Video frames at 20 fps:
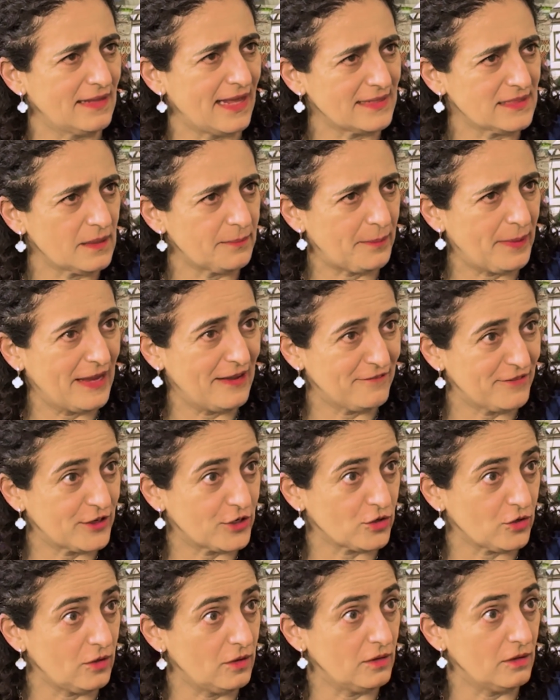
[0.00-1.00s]
That's a
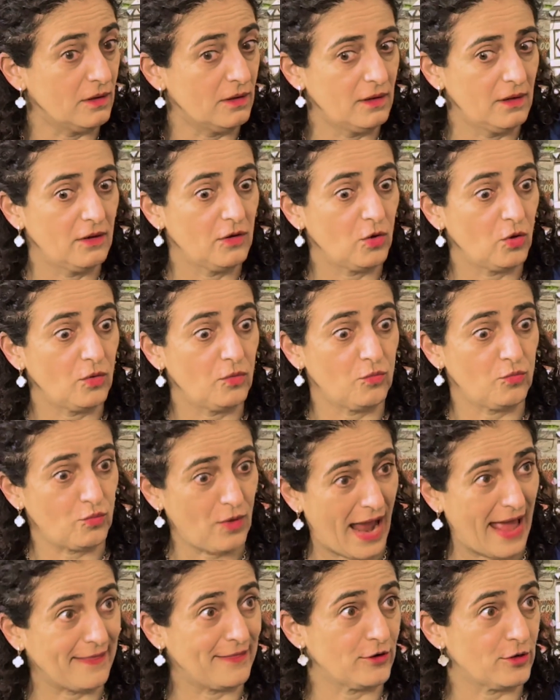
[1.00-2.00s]
pivotal,
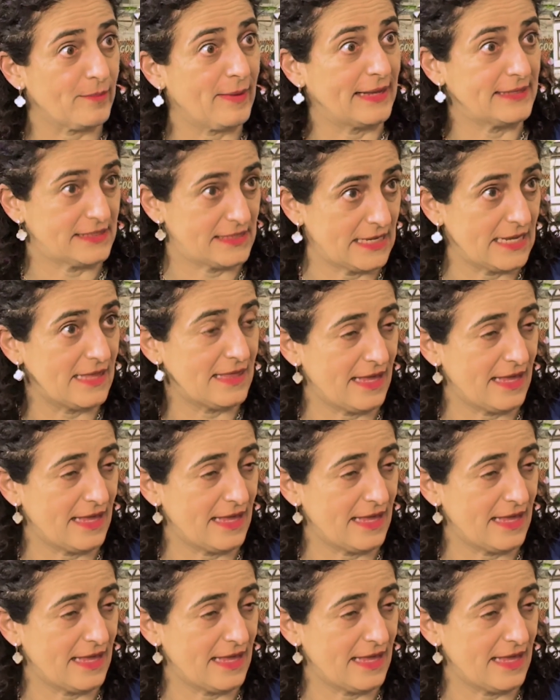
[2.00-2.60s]
rather messy